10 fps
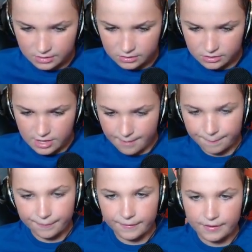Yep,
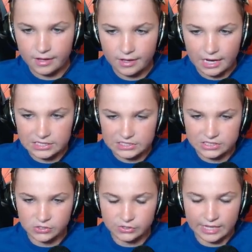I just
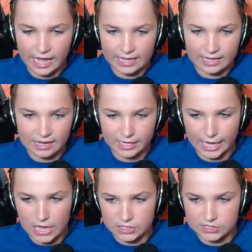killed that
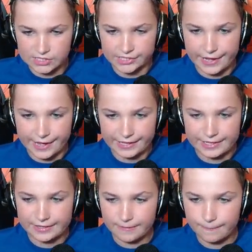galaxy guy.
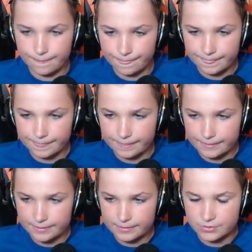
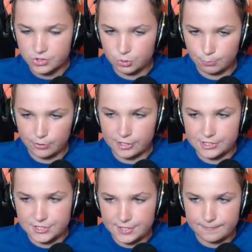Super
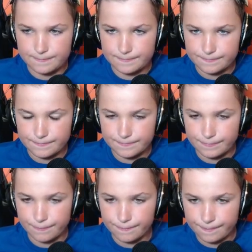easy.
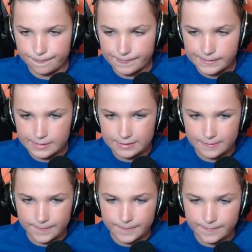
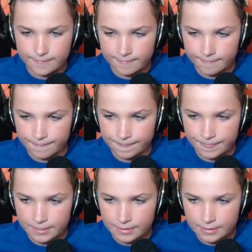Jeez.
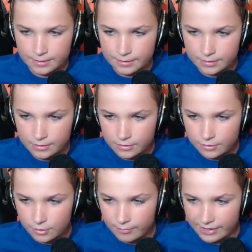
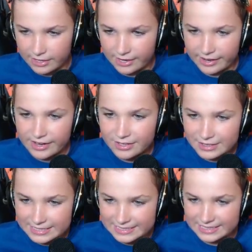Oh my God! They're
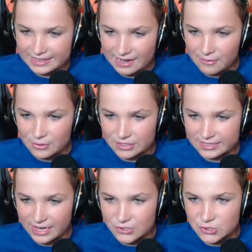
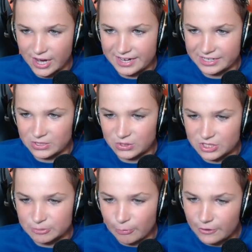trying to kill the
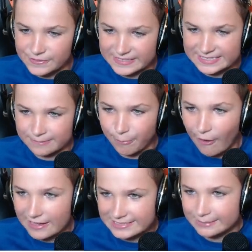Smurf. It's
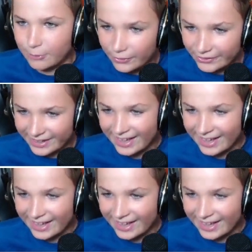impossible.